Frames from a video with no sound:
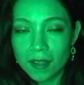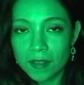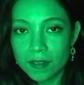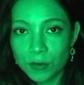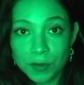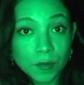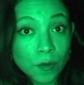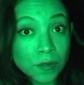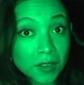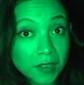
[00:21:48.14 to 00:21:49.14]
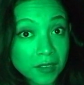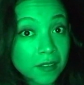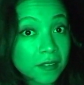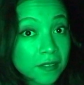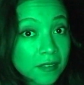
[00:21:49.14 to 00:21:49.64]
So it goes like
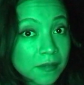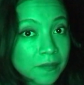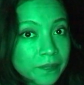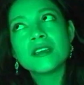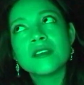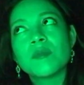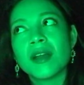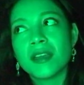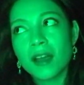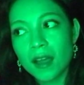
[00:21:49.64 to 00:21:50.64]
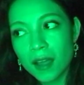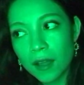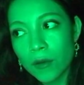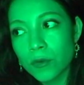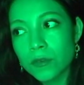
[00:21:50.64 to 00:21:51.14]
this. In my
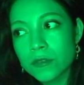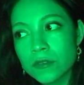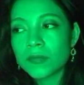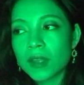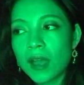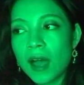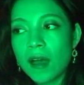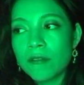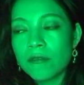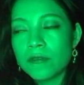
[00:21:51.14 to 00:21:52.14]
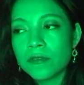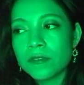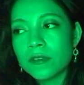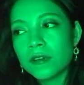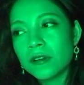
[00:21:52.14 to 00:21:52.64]
house,
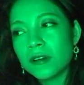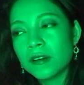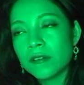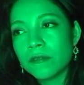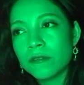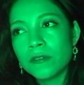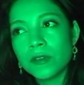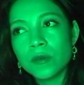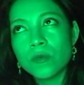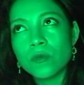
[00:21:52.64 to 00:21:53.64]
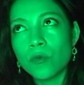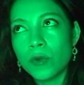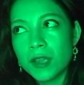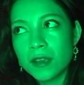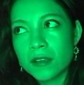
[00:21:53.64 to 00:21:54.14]
after a few
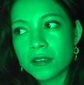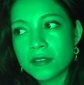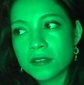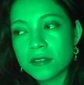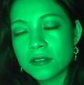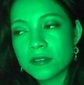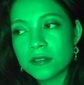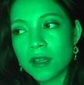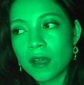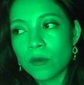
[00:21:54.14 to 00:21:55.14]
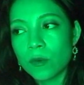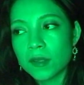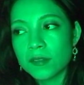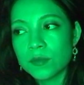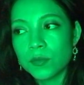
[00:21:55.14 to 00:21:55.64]
weeks I
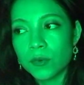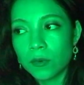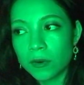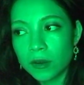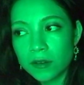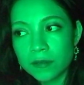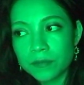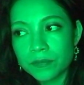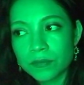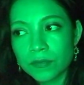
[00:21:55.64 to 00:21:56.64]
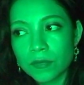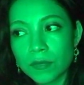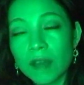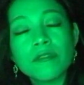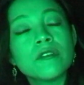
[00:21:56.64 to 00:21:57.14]
was born,
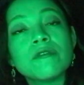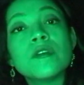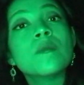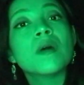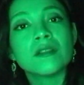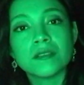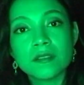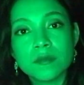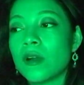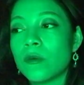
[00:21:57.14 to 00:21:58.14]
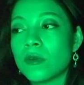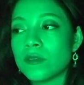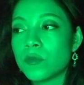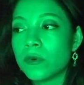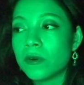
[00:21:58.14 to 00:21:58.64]
after a few months I was
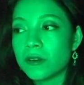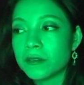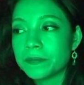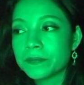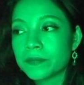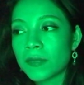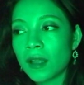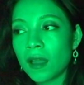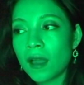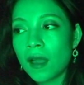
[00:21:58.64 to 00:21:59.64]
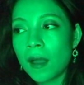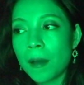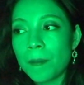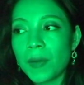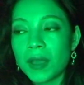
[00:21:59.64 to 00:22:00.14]
born,
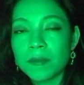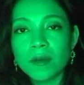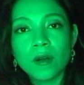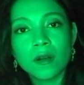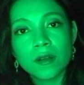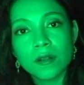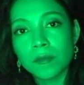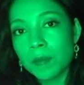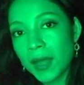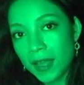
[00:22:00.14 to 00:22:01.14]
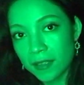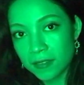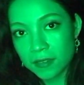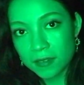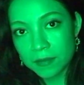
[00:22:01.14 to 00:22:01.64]
my uncle
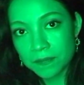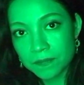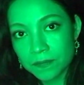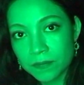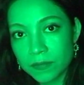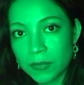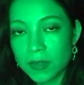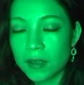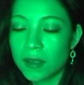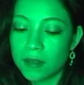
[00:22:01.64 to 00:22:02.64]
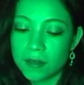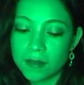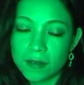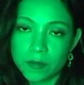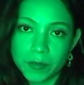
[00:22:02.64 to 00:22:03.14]
passed. And the
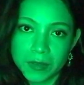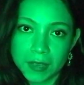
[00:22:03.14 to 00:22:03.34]
ceremony